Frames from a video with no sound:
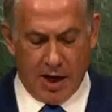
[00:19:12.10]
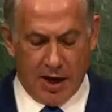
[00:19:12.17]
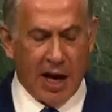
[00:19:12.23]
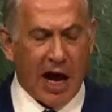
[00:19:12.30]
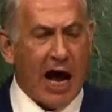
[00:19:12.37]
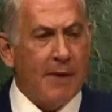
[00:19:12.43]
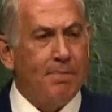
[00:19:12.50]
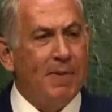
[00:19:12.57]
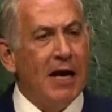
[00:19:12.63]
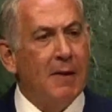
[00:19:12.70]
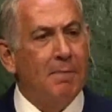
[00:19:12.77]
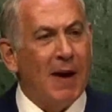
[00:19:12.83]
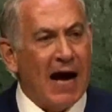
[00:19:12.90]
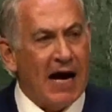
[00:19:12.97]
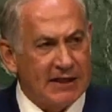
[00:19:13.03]
Not being
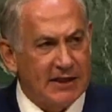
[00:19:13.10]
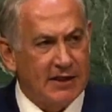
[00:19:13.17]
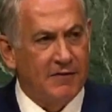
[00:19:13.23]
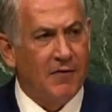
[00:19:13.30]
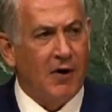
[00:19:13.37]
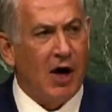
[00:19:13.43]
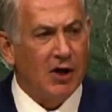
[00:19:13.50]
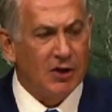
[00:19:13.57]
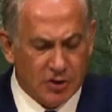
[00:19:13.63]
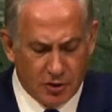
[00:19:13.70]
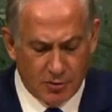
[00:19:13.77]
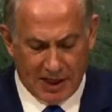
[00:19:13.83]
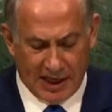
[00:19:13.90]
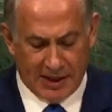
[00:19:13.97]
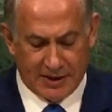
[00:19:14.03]
passive also
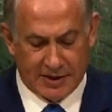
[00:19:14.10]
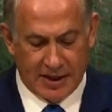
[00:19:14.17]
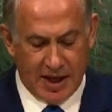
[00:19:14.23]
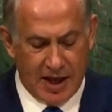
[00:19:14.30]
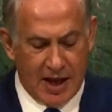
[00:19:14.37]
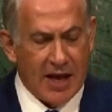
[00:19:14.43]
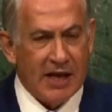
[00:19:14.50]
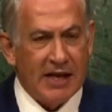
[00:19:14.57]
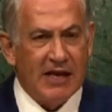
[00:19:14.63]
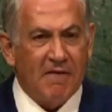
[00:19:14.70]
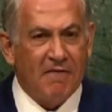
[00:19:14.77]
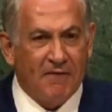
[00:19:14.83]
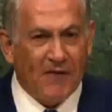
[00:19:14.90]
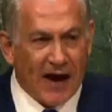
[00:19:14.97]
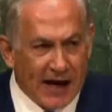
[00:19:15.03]
means
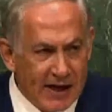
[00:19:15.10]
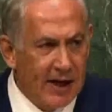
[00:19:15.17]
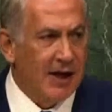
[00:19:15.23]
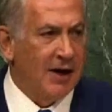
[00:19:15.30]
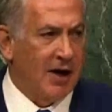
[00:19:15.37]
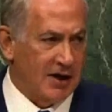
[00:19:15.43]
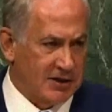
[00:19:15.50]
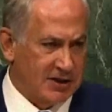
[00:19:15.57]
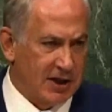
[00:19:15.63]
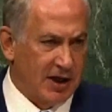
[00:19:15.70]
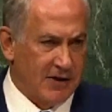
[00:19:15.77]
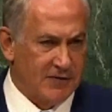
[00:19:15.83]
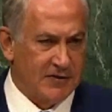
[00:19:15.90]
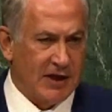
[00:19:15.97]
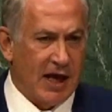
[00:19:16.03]
defending
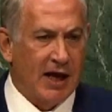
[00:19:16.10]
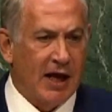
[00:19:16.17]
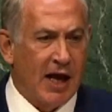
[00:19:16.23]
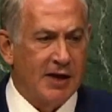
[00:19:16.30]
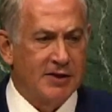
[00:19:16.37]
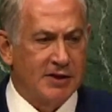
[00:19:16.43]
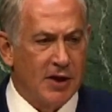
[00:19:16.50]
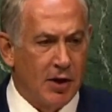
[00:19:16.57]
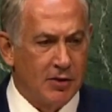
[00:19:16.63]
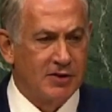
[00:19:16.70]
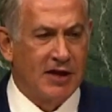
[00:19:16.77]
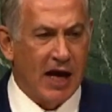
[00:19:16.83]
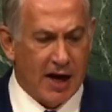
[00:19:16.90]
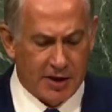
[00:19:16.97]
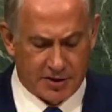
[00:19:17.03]
ourselves against those
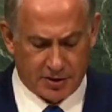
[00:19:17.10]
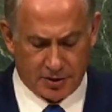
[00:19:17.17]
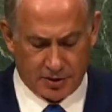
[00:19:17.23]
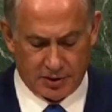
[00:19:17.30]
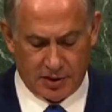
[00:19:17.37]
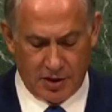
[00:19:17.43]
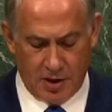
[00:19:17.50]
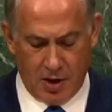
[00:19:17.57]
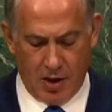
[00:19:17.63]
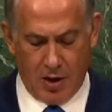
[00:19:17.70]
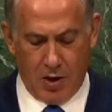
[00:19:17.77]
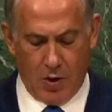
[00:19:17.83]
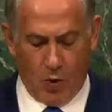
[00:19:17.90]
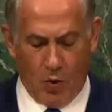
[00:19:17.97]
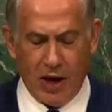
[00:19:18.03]
dangers.
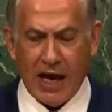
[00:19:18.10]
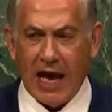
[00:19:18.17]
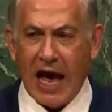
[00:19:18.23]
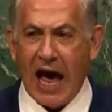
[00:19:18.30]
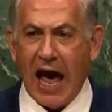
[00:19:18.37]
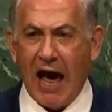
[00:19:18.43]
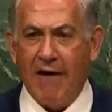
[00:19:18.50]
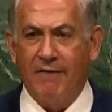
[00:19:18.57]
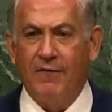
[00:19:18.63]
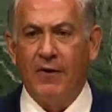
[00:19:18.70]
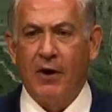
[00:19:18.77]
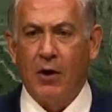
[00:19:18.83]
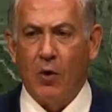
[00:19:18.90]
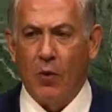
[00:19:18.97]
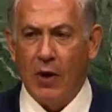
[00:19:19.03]
We have,
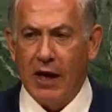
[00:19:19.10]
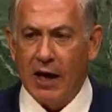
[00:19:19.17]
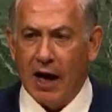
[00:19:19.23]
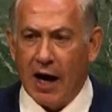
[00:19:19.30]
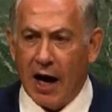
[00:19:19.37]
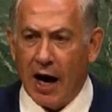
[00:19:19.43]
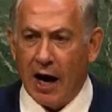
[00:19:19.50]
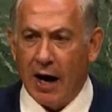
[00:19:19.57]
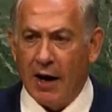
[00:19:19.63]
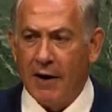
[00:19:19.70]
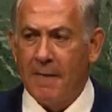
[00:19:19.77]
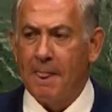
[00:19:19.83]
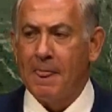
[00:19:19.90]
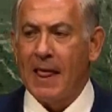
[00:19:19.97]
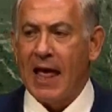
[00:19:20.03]
we are,
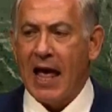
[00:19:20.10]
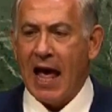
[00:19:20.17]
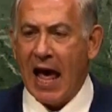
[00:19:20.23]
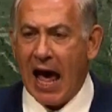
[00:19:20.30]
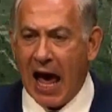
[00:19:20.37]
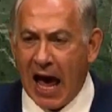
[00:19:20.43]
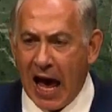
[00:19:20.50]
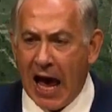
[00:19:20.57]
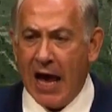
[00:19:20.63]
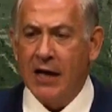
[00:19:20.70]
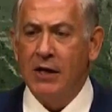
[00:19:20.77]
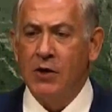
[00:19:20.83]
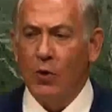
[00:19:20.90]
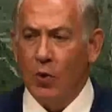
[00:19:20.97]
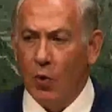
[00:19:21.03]

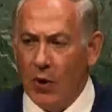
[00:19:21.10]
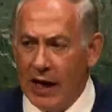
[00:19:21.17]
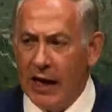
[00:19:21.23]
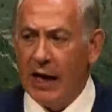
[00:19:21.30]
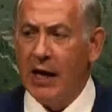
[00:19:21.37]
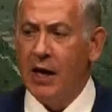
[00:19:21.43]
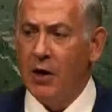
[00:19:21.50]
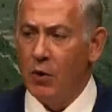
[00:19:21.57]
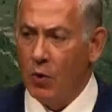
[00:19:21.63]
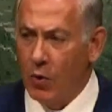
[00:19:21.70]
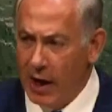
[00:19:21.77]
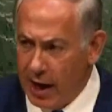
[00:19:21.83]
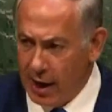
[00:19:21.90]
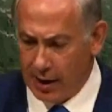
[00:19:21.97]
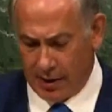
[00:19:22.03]
and we
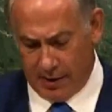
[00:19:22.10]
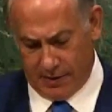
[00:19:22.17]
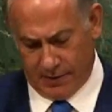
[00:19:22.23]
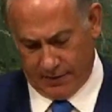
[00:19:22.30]
will.